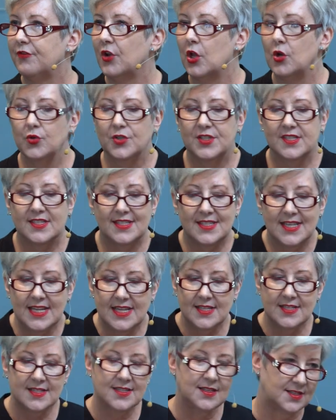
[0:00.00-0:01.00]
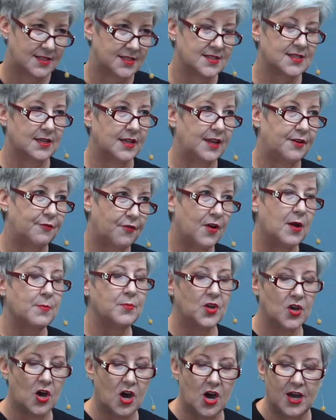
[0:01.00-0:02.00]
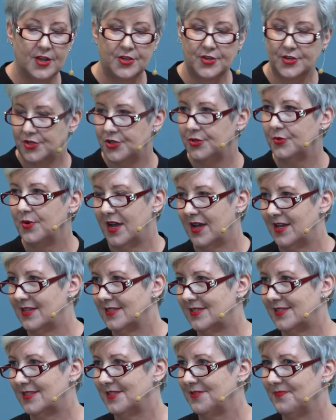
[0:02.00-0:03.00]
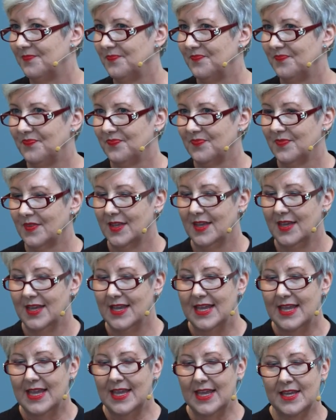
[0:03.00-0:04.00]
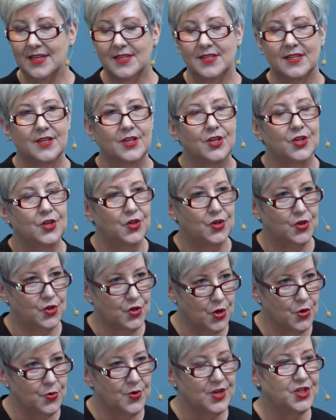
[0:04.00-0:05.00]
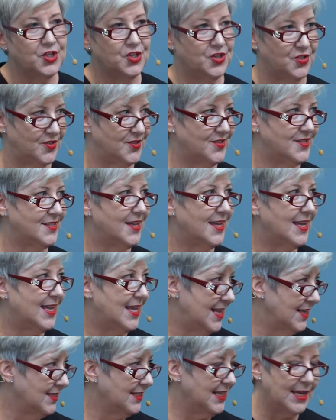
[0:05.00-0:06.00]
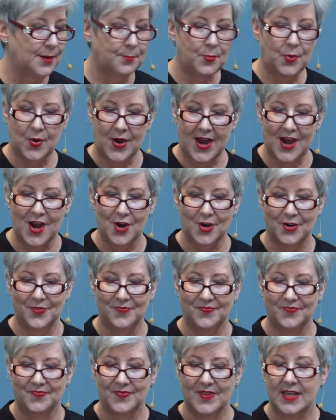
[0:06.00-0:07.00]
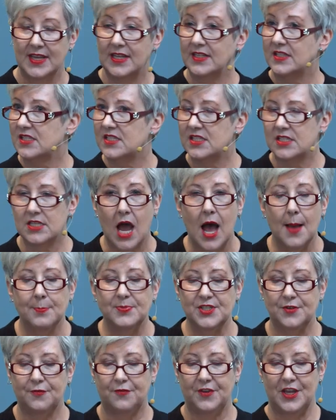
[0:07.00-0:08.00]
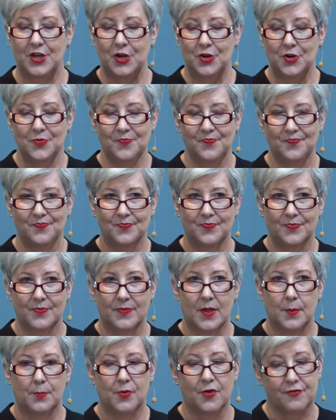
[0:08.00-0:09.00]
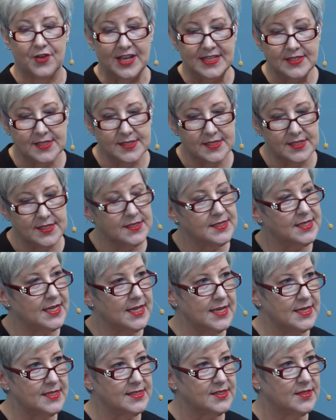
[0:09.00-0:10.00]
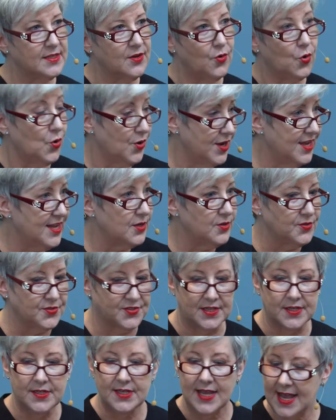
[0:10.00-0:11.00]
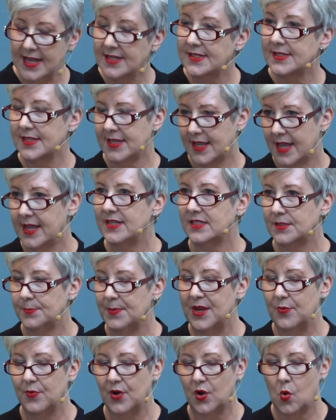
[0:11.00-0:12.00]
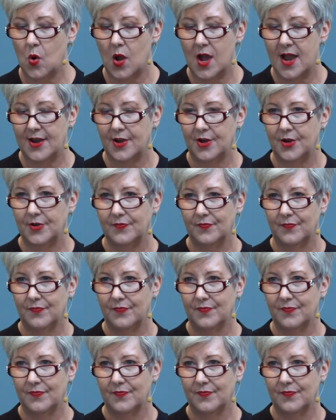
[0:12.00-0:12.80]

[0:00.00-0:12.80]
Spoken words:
flows ceaselessly from God to us. It nourishes healing prayer. It stops fear, prevents disease, or heals it, as the case may require.